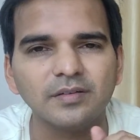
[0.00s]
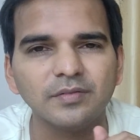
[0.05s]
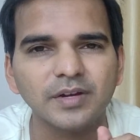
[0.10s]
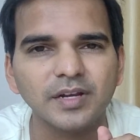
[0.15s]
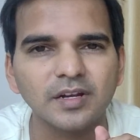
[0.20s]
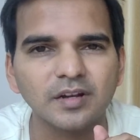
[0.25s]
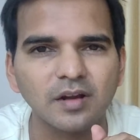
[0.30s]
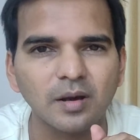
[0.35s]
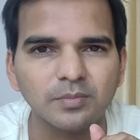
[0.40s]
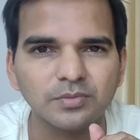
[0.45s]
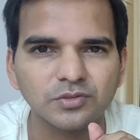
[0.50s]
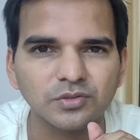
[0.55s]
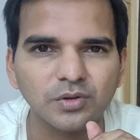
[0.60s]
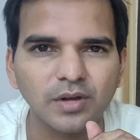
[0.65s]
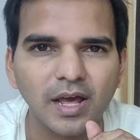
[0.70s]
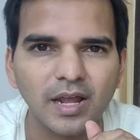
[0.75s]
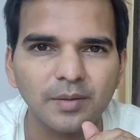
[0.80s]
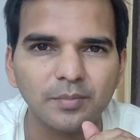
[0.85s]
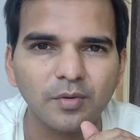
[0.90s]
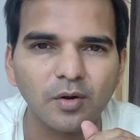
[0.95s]
when it comes
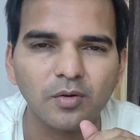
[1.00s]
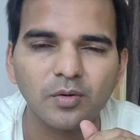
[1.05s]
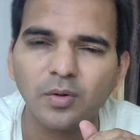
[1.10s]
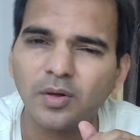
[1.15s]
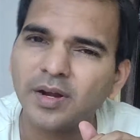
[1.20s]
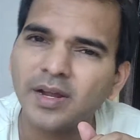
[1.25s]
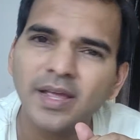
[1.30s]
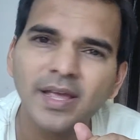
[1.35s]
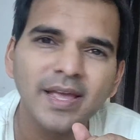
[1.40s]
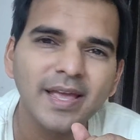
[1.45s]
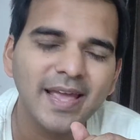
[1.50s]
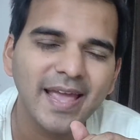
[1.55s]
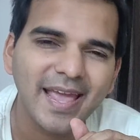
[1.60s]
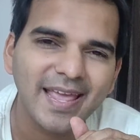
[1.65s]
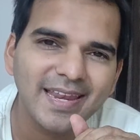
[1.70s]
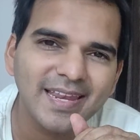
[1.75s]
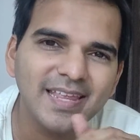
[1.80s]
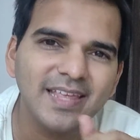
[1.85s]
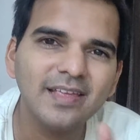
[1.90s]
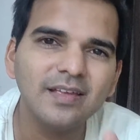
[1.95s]
to Dan Brown, or
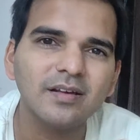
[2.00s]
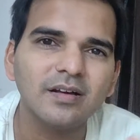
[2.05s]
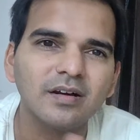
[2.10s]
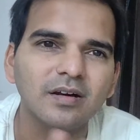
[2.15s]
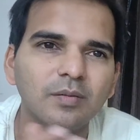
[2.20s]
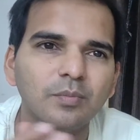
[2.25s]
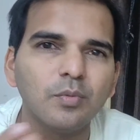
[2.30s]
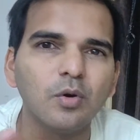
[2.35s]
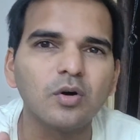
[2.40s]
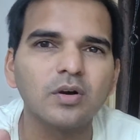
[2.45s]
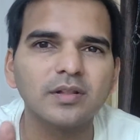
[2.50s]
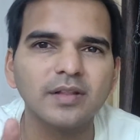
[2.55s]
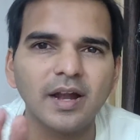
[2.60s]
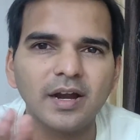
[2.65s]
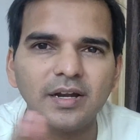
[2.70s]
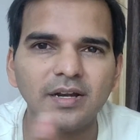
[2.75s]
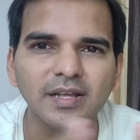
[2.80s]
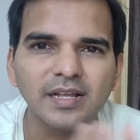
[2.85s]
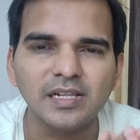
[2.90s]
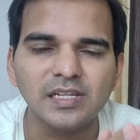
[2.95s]
any book
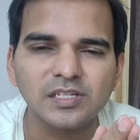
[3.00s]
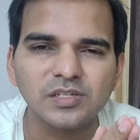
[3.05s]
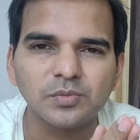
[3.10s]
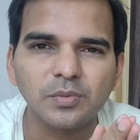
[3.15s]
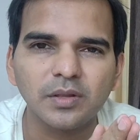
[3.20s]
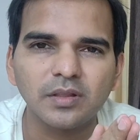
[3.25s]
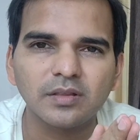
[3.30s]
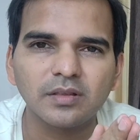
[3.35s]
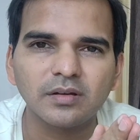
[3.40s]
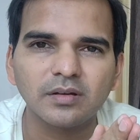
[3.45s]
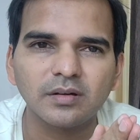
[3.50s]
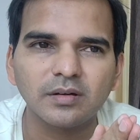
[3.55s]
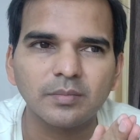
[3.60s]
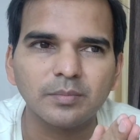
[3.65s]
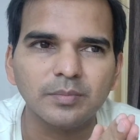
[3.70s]
that deals with